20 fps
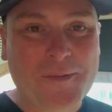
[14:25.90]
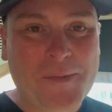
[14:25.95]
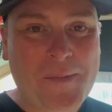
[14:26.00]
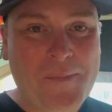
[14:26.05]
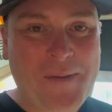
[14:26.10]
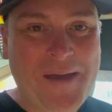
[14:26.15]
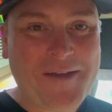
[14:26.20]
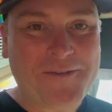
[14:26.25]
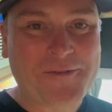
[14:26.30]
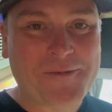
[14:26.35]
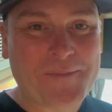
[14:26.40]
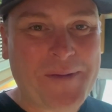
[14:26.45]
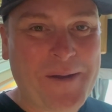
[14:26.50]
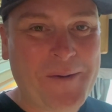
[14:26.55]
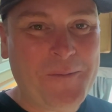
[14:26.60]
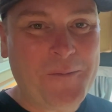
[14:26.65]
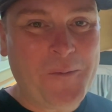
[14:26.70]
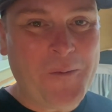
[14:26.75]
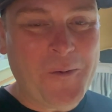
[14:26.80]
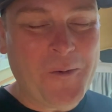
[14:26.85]
we're back from
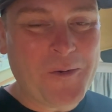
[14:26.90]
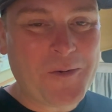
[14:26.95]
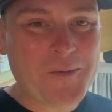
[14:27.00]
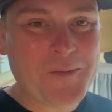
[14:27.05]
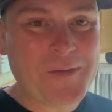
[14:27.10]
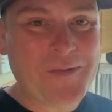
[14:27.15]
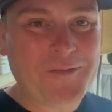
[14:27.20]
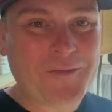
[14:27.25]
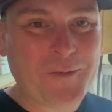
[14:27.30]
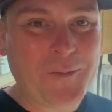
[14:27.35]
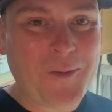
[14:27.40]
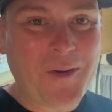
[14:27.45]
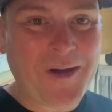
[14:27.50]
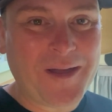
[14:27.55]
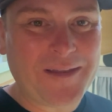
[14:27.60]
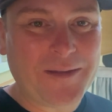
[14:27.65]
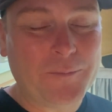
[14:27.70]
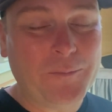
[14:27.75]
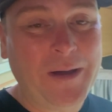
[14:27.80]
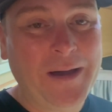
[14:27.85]
our walk with
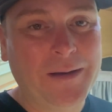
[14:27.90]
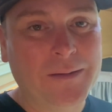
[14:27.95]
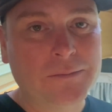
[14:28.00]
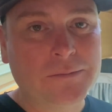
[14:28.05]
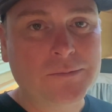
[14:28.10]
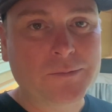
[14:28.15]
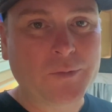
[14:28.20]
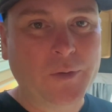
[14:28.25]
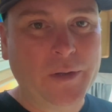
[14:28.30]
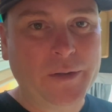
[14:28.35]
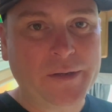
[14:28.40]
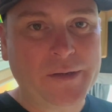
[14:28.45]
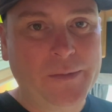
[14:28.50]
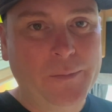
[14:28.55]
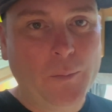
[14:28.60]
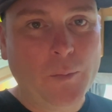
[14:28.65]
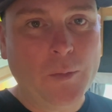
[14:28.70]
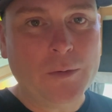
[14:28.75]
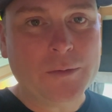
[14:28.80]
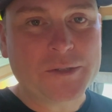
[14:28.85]
Twyla. Well, Twyla
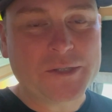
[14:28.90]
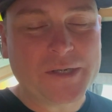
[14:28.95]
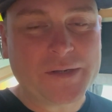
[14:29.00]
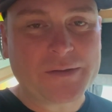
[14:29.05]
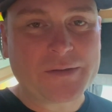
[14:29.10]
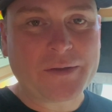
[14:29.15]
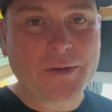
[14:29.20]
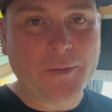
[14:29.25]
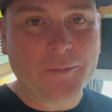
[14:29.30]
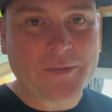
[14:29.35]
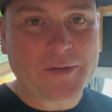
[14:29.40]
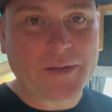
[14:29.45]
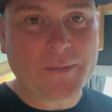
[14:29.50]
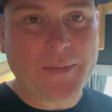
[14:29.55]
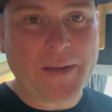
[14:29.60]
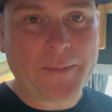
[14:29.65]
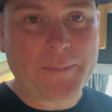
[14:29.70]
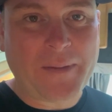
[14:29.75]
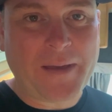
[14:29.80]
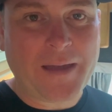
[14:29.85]
didn't walk, she just hopped in the
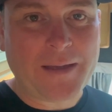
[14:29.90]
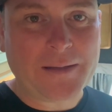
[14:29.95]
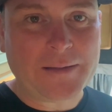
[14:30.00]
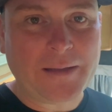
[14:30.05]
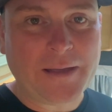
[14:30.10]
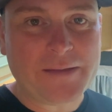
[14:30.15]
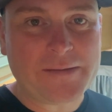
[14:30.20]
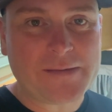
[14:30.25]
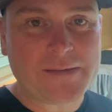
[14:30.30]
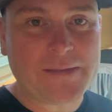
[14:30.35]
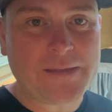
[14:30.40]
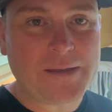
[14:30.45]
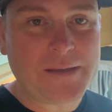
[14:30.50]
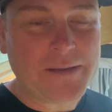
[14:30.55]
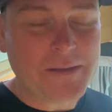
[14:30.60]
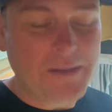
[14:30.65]
backpack, lazy thing.